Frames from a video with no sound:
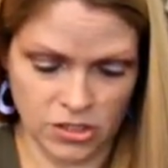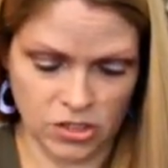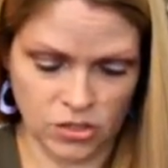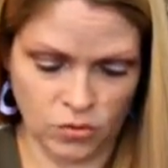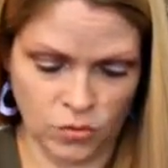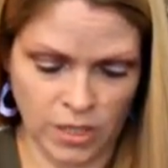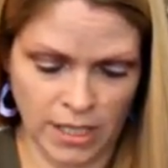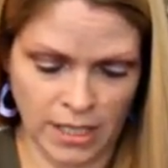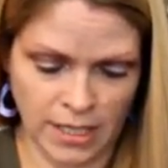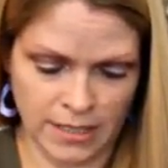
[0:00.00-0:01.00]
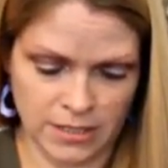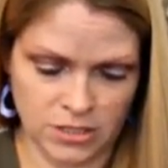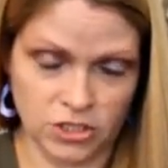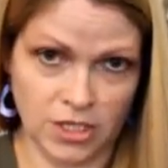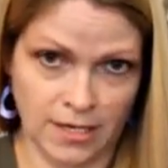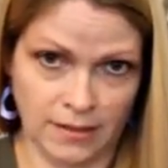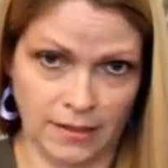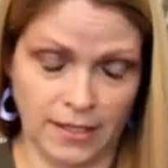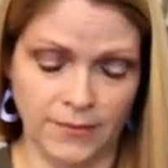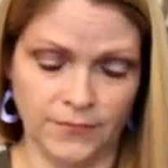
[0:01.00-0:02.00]
squeeze
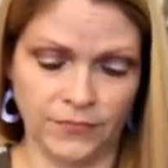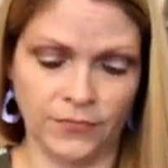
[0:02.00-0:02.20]
gently.